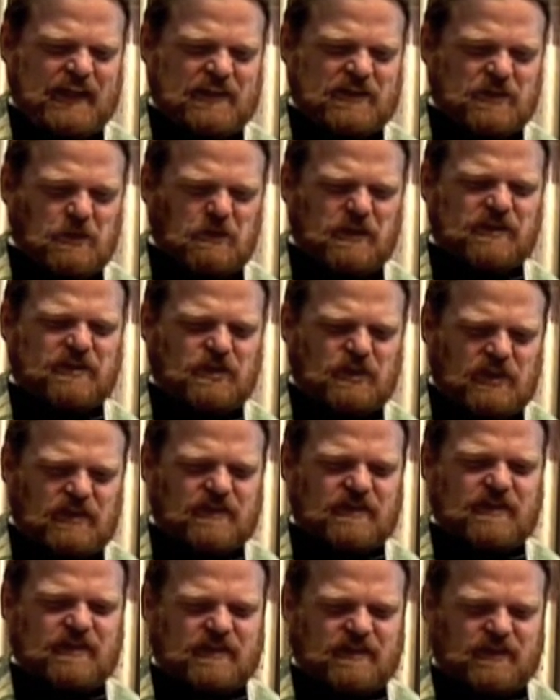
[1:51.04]
And so this
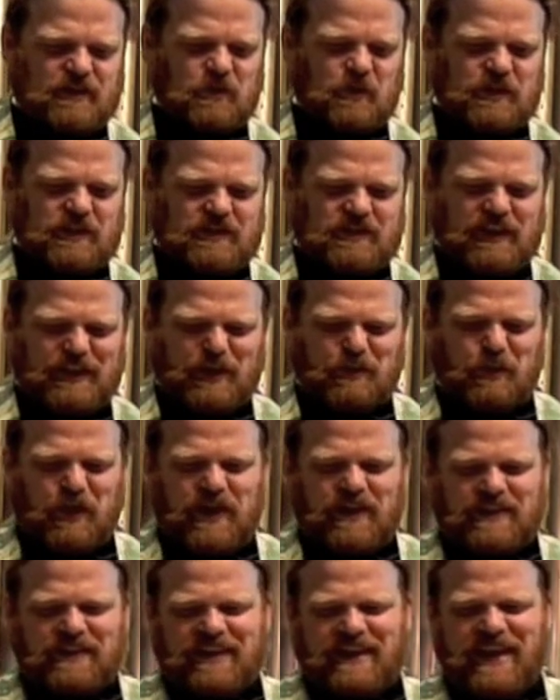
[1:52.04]
Jesus we
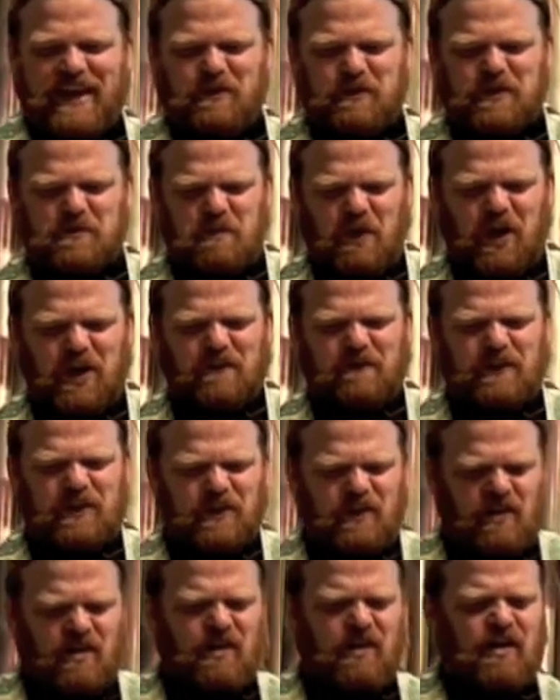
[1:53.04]
celebrate today was part of a
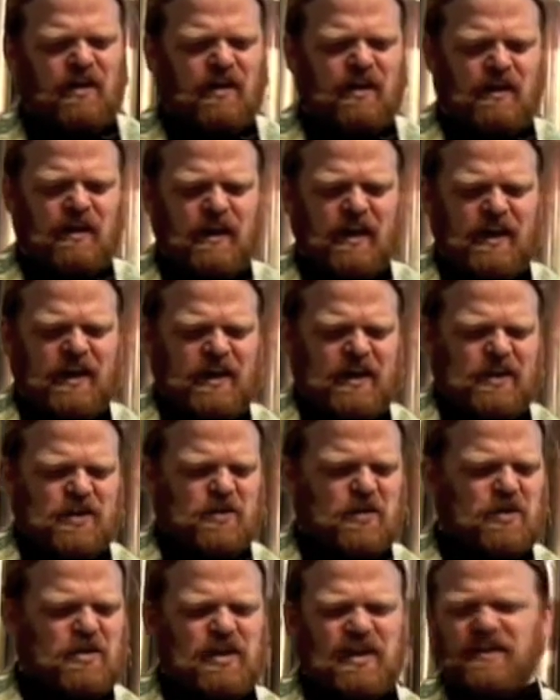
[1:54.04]
long
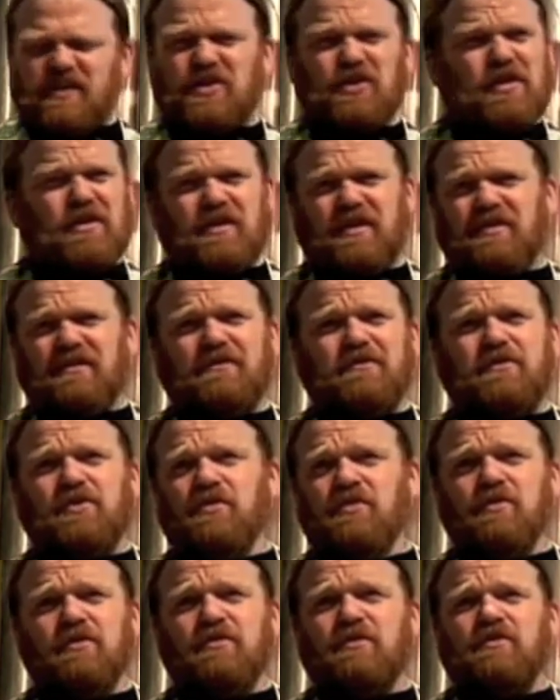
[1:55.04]
tradition of
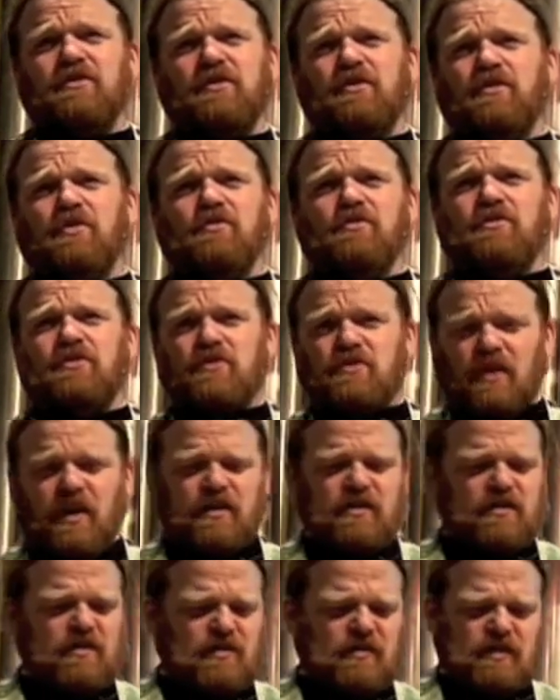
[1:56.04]
Jews who
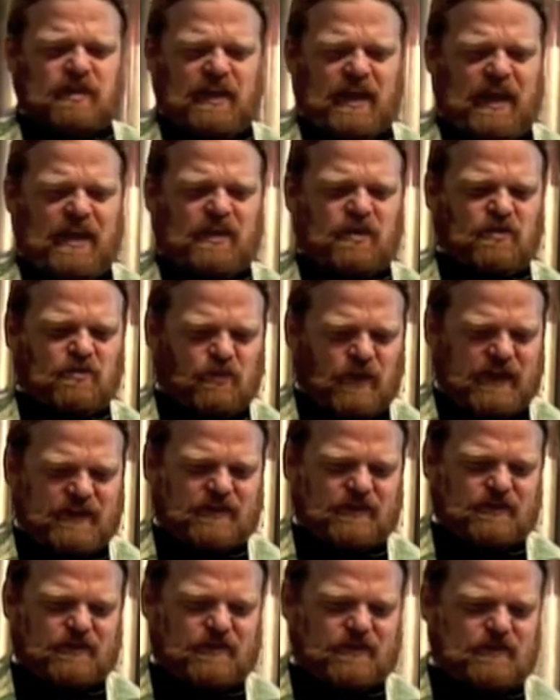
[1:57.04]
struggled and
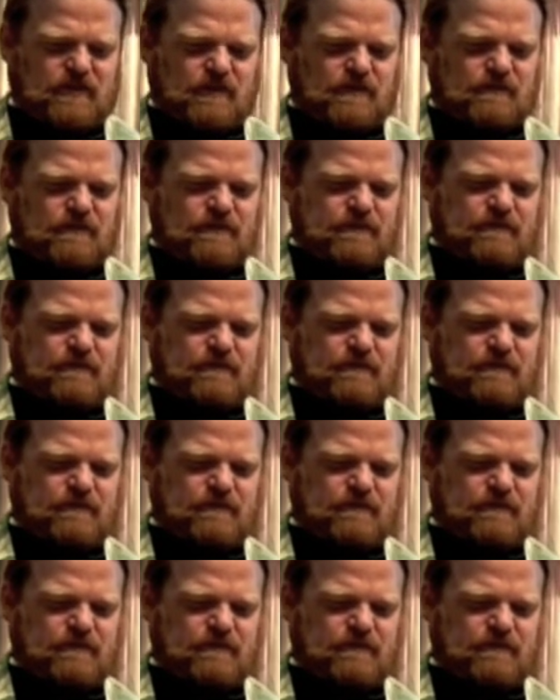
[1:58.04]
wrestled.